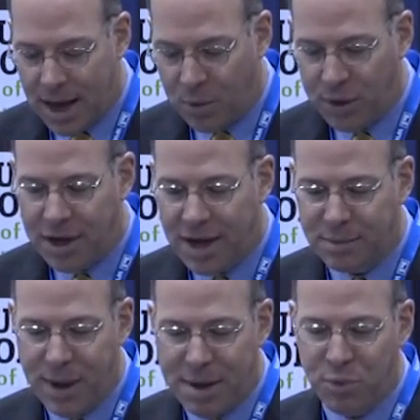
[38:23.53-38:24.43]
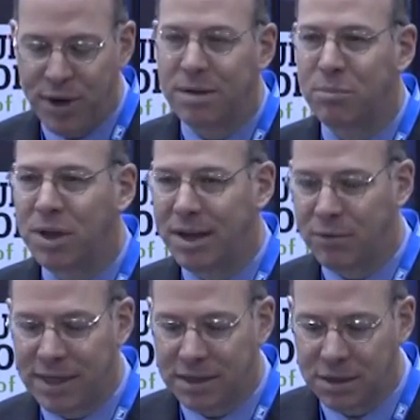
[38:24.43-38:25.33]
We talked about pre-complaint
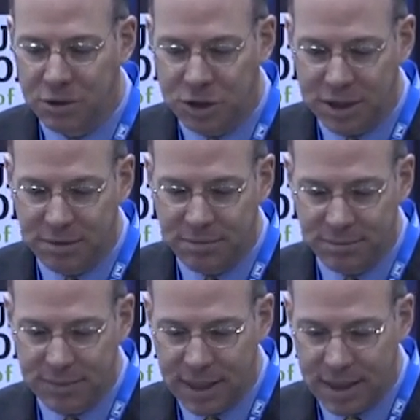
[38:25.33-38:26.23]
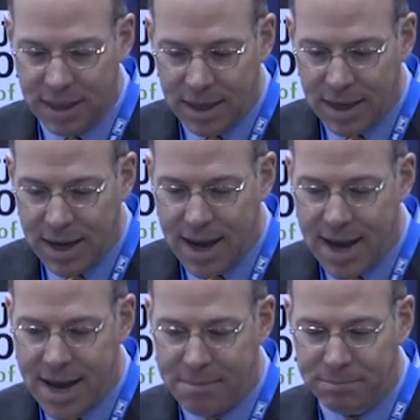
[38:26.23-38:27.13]
resolution
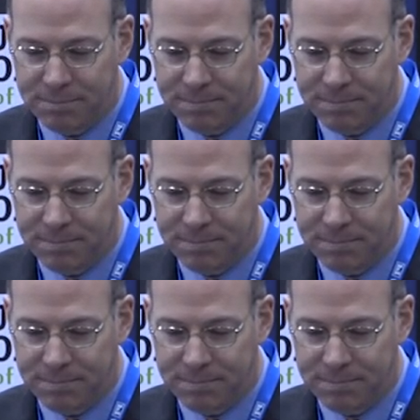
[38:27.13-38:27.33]
and